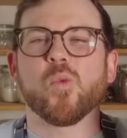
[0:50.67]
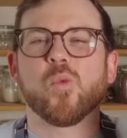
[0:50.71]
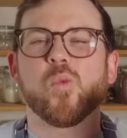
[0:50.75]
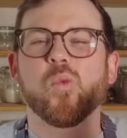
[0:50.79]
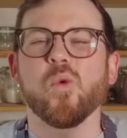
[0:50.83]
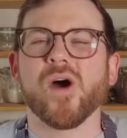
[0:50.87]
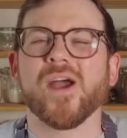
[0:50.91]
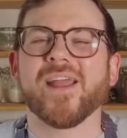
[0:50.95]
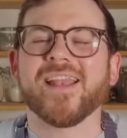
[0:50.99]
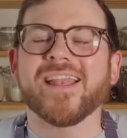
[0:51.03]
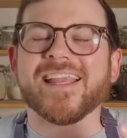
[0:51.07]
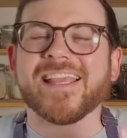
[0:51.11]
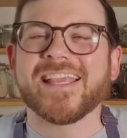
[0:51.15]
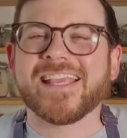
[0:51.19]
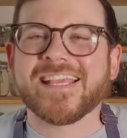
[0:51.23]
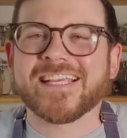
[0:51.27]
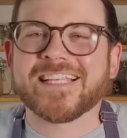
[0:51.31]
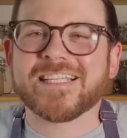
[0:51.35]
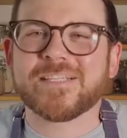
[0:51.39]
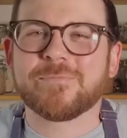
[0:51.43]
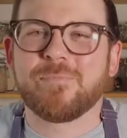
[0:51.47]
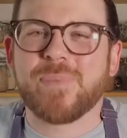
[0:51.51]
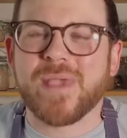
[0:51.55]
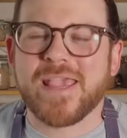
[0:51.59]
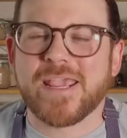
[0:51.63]
what
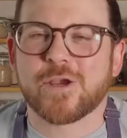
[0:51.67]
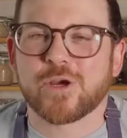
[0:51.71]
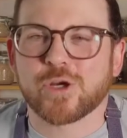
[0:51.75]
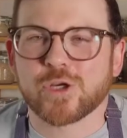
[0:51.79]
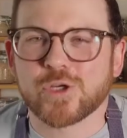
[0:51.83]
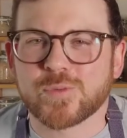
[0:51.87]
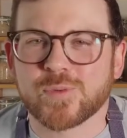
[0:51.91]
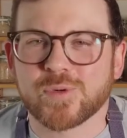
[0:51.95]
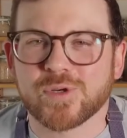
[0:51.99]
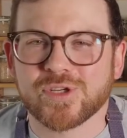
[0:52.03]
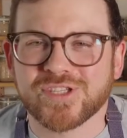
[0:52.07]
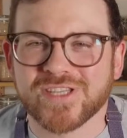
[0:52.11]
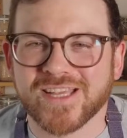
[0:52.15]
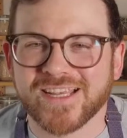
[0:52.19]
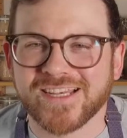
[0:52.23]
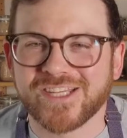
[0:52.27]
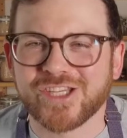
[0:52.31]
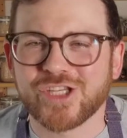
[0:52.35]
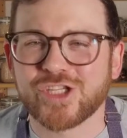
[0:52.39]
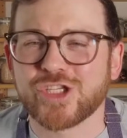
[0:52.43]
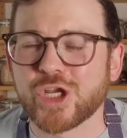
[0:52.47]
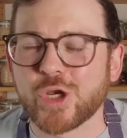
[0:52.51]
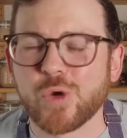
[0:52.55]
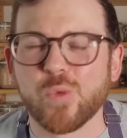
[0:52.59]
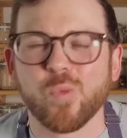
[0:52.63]
is Baker's
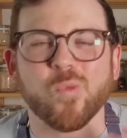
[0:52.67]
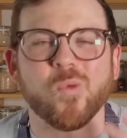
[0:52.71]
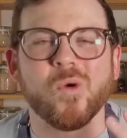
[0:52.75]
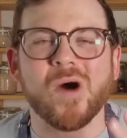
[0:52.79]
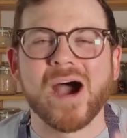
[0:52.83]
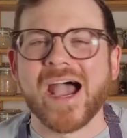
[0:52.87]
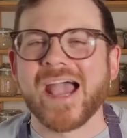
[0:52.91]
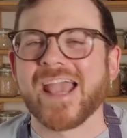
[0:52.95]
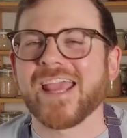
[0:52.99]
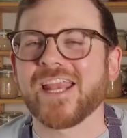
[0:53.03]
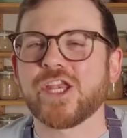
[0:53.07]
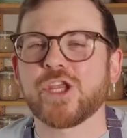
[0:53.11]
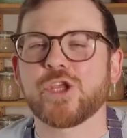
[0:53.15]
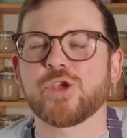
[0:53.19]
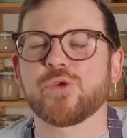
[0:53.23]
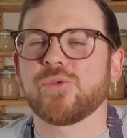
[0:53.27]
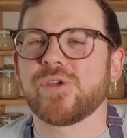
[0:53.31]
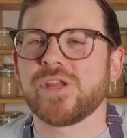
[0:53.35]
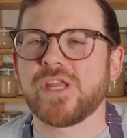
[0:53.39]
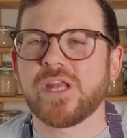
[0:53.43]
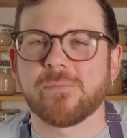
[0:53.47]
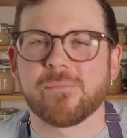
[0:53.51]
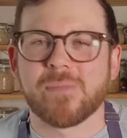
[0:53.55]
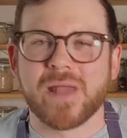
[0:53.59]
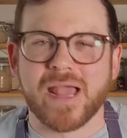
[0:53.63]
percentage and why do you
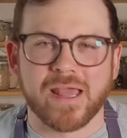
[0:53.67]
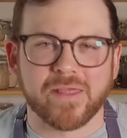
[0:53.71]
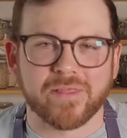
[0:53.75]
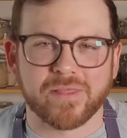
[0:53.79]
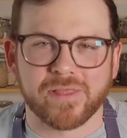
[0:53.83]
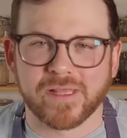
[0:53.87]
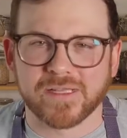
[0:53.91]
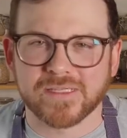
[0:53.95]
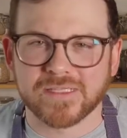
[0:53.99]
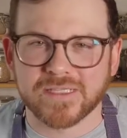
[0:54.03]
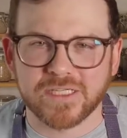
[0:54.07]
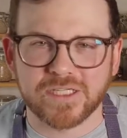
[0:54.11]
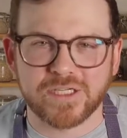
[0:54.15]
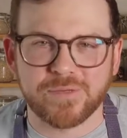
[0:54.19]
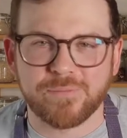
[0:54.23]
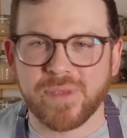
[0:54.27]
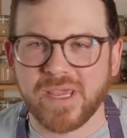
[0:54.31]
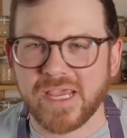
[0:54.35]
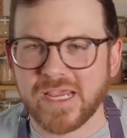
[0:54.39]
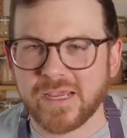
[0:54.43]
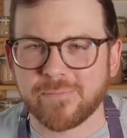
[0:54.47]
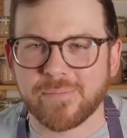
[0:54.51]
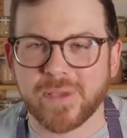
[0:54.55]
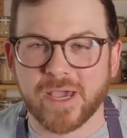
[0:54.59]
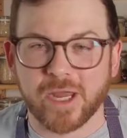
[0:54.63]
need a math lesson to
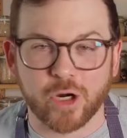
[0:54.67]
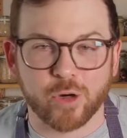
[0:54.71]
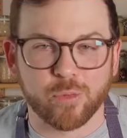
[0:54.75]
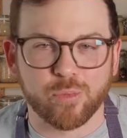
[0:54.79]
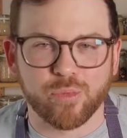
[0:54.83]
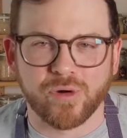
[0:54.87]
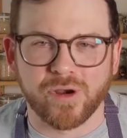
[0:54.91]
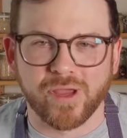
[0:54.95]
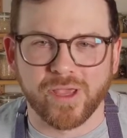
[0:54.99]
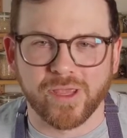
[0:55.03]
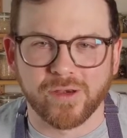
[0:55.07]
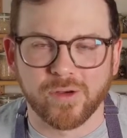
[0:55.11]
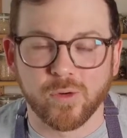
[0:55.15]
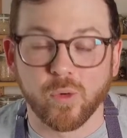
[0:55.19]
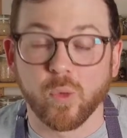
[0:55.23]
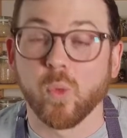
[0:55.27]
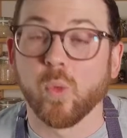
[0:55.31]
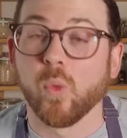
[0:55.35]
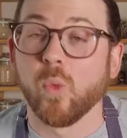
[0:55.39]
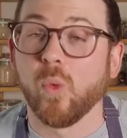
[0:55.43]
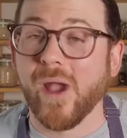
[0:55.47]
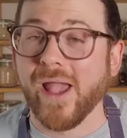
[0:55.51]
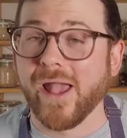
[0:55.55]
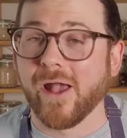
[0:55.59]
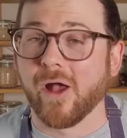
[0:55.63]
bake better bread?
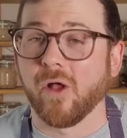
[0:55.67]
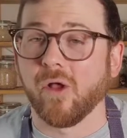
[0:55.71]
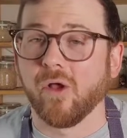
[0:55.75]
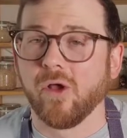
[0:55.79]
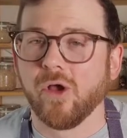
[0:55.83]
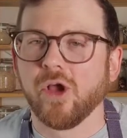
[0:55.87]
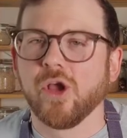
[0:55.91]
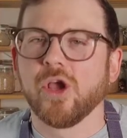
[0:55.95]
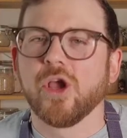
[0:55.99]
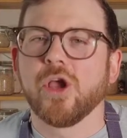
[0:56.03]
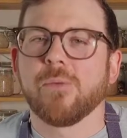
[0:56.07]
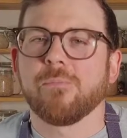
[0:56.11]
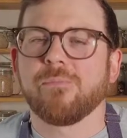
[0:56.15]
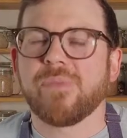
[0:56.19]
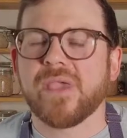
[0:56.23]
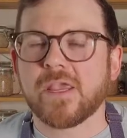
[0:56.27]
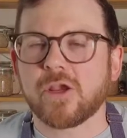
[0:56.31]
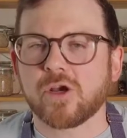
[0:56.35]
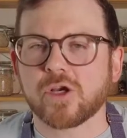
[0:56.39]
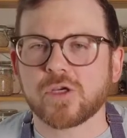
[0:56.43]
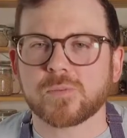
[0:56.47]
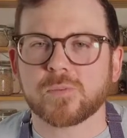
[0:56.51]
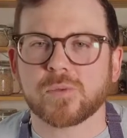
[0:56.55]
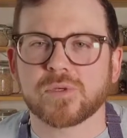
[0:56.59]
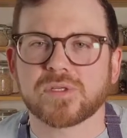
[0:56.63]
Well,
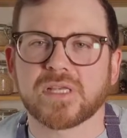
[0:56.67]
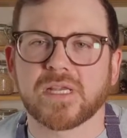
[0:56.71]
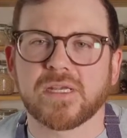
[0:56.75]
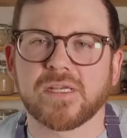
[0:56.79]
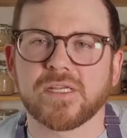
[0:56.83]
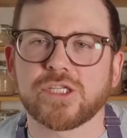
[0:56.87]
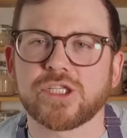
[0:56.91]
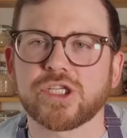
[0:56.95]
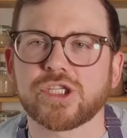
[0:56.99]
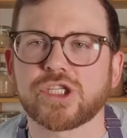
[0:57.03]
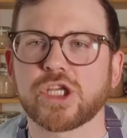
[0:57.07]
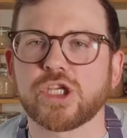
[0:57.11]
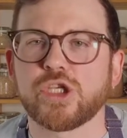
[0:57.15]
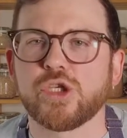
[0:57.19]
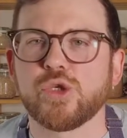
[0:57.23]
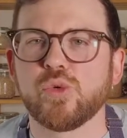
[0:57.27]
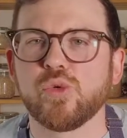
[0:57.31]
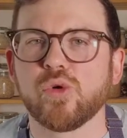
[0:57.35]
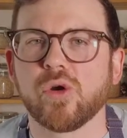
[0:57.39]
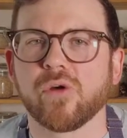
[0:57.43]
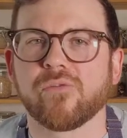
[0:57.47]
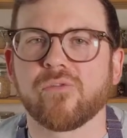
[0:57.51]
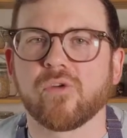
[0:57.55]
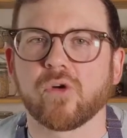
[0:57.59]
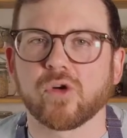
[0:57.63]
Baker's percentage is a
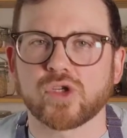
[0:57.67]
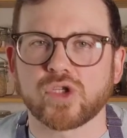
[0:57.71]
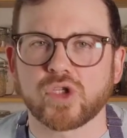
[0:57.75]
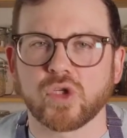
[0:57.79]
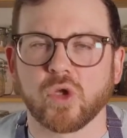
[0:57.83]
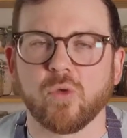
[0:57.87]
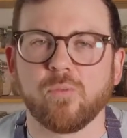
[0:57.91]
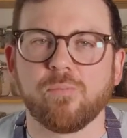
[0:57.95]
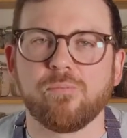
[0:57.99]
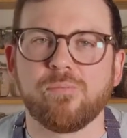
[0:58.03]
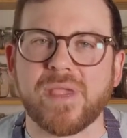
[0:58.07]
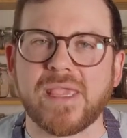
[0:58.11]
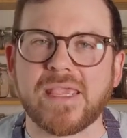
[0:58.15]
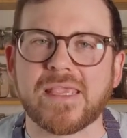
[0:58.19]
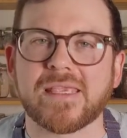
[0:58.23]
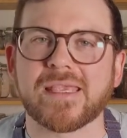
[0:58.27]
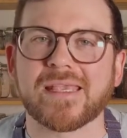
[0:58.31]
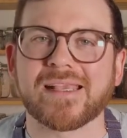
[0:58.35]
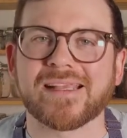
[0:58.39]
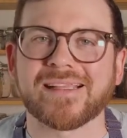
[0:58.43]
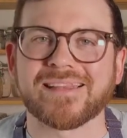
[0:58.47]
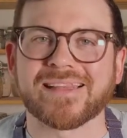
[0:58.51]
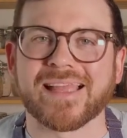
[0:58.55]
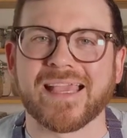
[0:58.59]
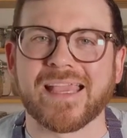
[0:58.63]
universal
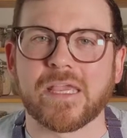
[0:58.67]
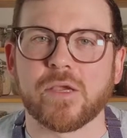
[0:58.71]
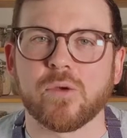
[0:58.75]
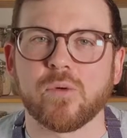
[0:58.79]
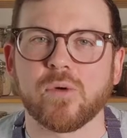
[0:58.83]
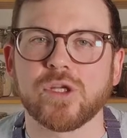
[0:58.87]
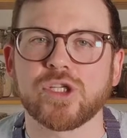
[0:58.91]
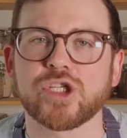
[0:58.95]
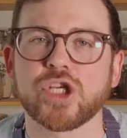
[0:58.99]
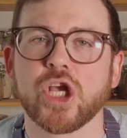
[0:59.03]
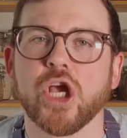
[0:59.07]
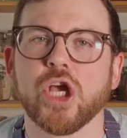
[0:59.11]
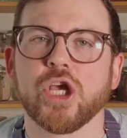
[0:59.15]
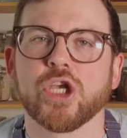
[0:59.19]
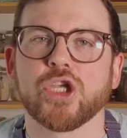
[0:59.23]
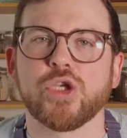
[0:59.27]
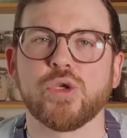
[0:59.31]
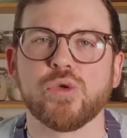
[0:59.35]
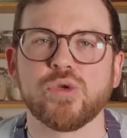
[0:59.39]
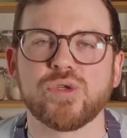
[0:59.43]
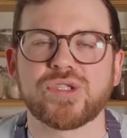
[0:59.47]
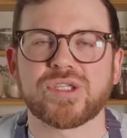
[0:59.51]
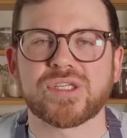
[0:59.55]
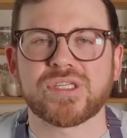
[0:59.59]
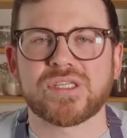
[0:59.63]
baking language
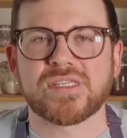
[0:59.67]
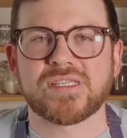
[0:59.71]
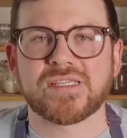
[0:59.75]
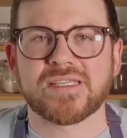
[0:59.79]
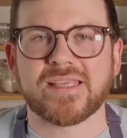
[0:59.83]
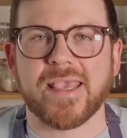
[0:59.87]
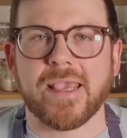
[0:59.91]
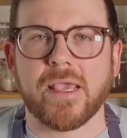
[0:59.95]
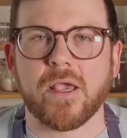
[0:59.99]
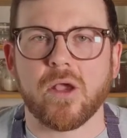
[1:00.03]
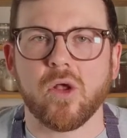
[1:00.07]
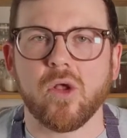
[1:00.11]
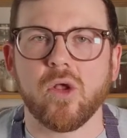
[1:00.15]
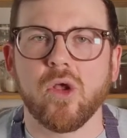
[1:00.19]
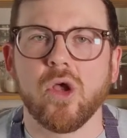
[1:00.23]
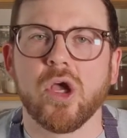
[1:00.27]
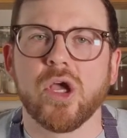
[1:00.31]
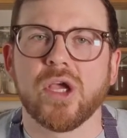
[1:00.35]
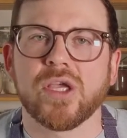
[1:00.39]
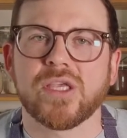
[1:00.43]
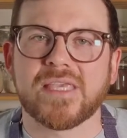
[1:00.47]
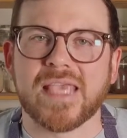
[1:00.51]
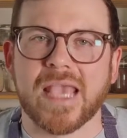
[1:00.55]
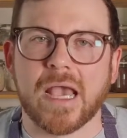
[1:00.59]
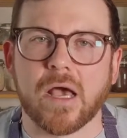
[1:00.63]
used to scale,
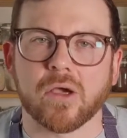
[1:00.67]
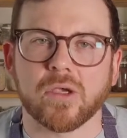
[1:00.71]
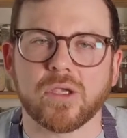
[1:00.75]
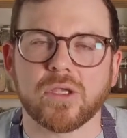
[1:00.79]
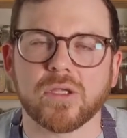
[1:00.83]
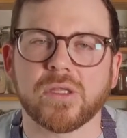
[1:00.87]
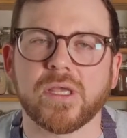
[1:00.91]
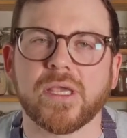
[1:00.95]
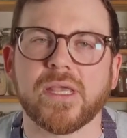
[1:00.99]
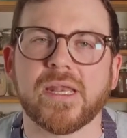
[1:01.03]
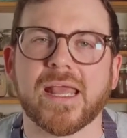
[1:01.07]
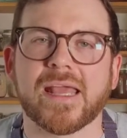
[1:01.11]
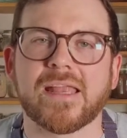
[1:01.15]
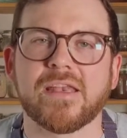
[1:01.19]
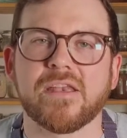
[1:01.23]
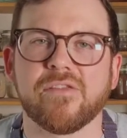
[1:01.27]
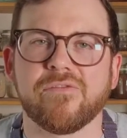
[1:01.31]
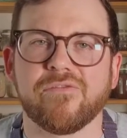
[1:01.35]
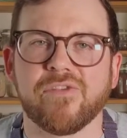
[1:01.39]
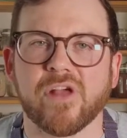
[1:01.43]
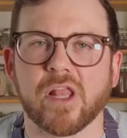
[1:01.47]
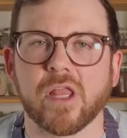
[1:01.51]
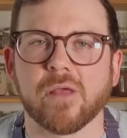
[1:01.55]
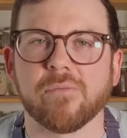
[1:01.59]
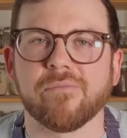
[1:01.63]
calculate, and
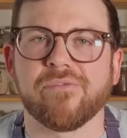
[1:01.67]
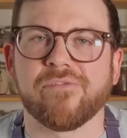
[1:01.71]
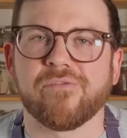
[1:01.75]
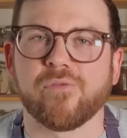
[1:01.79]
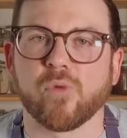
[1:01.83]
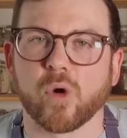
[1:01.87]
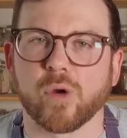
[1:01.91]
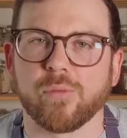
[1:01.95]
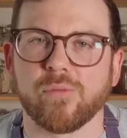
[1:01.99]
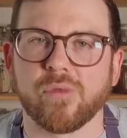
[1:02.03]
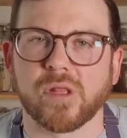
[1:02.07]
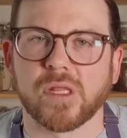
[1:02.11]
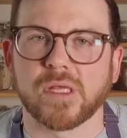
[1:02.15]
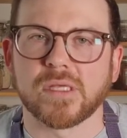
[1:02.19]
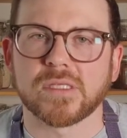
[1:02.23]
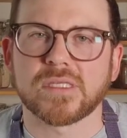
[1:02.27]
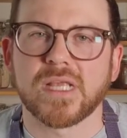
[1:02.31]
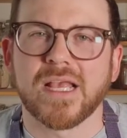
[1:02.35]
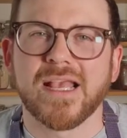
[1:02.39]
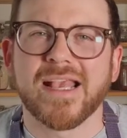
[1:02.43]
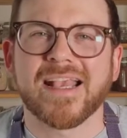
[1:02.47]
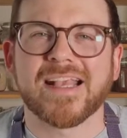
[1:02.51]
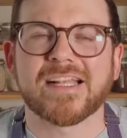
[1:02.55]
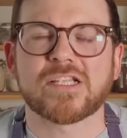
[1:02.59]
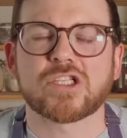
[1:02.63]
develop formulas.
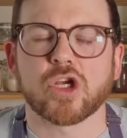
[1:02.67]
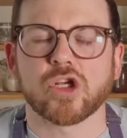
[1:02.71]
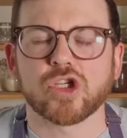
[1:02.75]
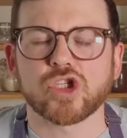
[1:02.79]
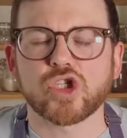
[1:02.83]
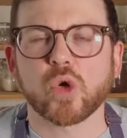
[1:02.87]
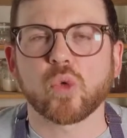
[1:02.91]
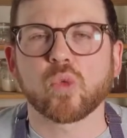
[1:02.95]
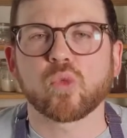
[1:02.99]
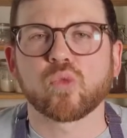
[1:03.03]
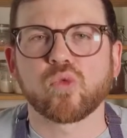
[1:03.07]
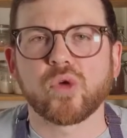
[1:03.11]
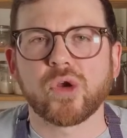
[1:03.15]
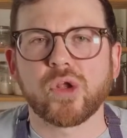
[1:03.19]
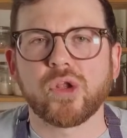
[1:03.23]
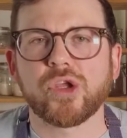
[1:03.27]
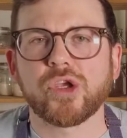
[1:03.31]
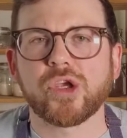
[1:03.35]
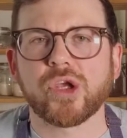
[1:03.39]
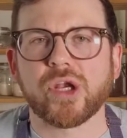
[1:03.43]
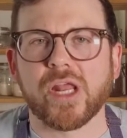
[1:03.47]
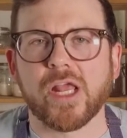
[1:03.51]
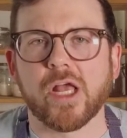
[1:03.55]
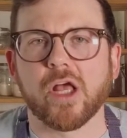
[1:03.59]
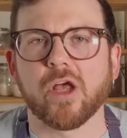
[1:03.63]
It's also really
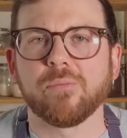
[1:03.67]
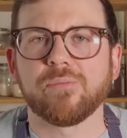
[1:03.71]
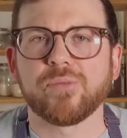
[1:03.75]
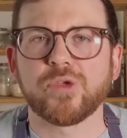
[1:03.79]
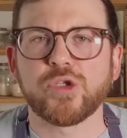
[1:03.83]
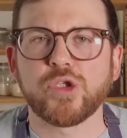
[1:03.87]
gonna help